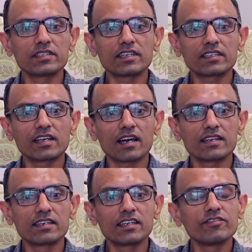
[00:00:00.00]
that
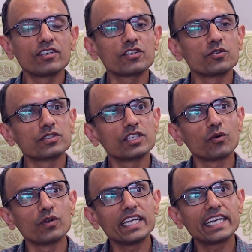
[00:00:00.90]
currently we are using
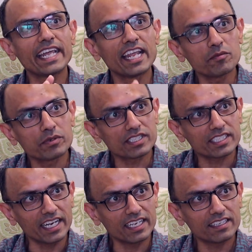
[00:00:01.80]
only
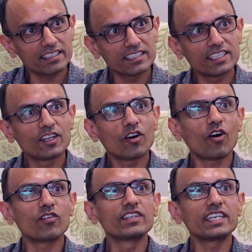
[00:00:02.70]
10%
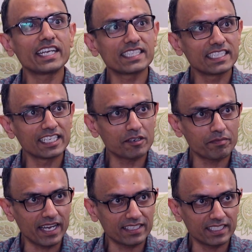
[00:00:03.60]
of the testing
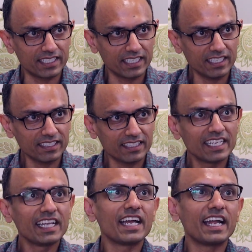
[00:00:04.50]
capacity.
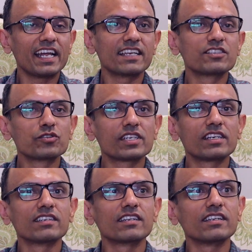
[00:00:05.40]
And as you
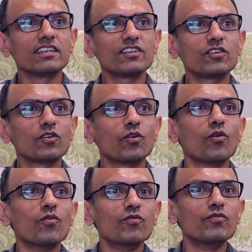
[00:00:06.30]
said earlier,
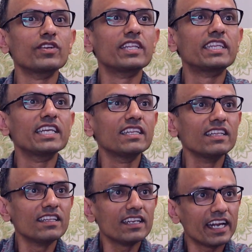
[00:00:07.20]

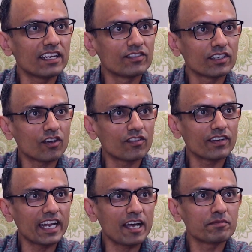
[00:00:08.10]
within the network of
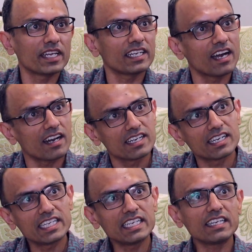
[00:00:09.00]
labs that
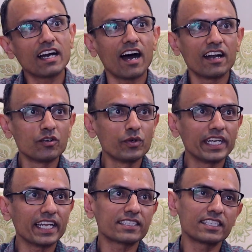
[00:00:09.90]
currently are
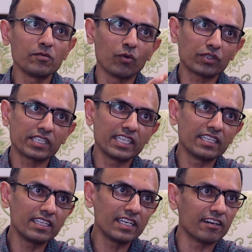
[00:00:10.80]
doing testing, mostly
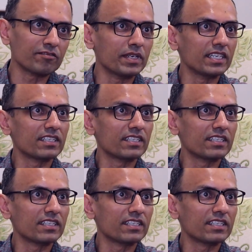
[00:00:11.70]
in the government